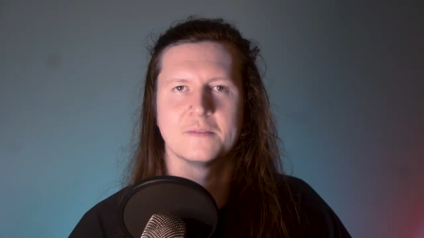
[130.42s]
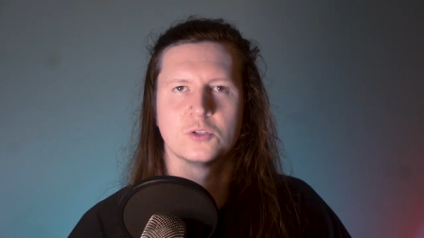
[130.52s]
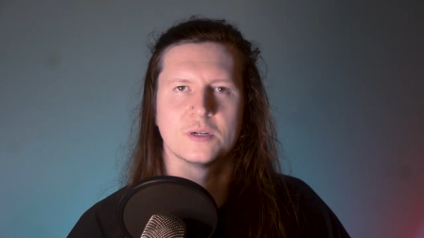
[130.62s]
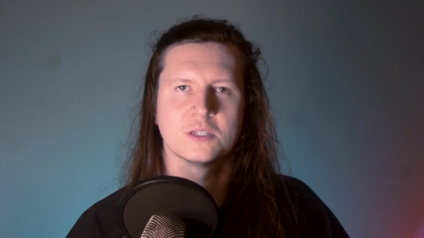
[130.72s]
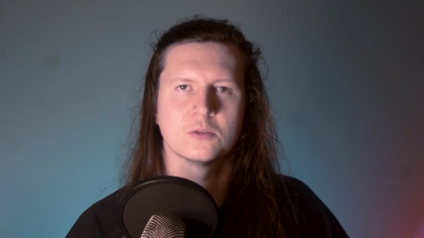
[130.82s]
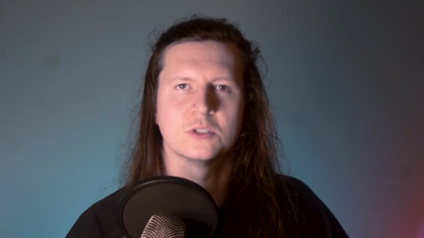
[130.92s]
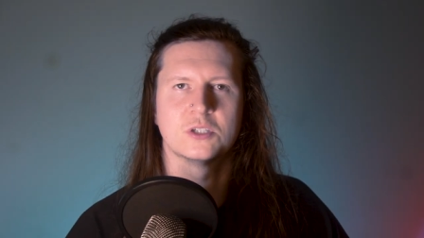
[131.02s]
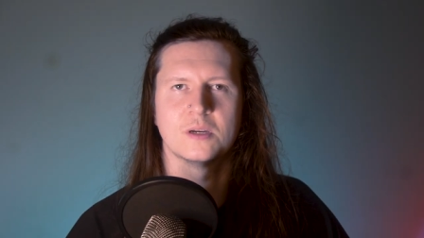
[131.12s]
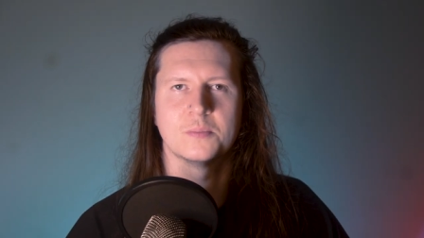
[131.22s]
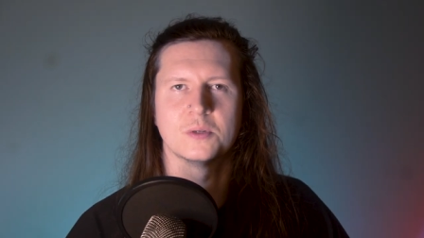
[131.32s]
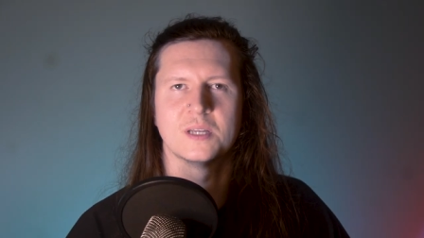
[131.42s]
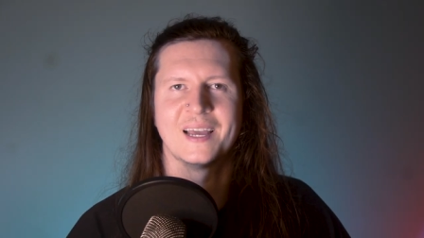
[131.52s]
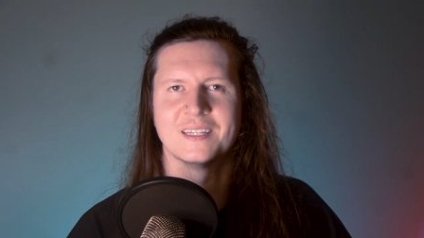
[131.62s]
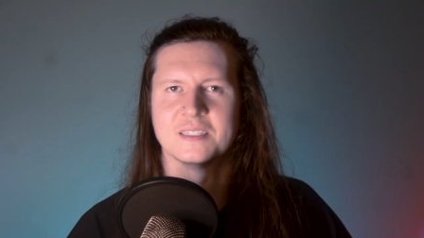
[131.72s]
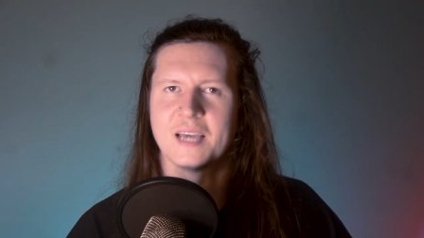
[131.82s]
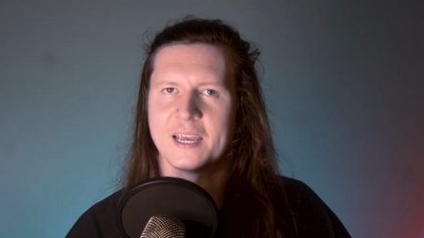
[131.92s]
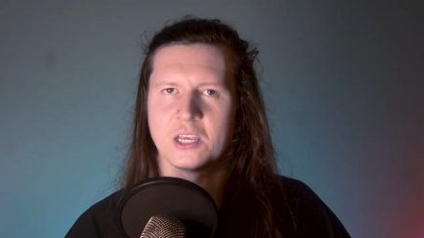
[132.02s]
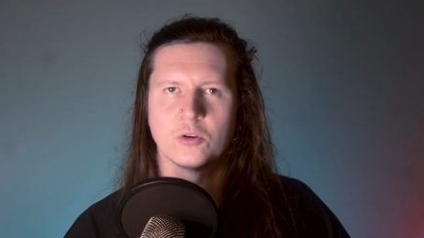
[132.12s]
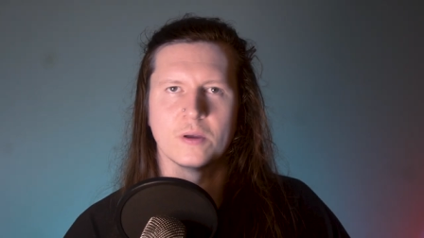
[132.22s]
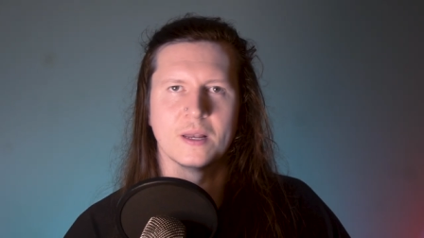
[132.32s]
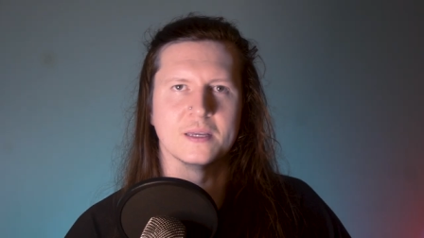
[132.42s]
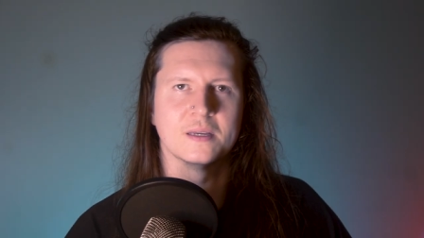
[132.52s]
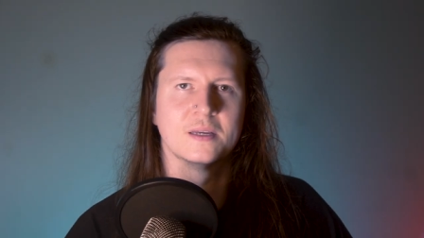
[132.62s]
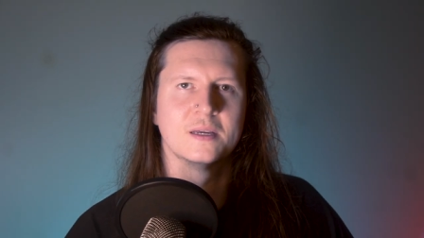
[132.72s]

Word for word: of trying to interpret hands accurately,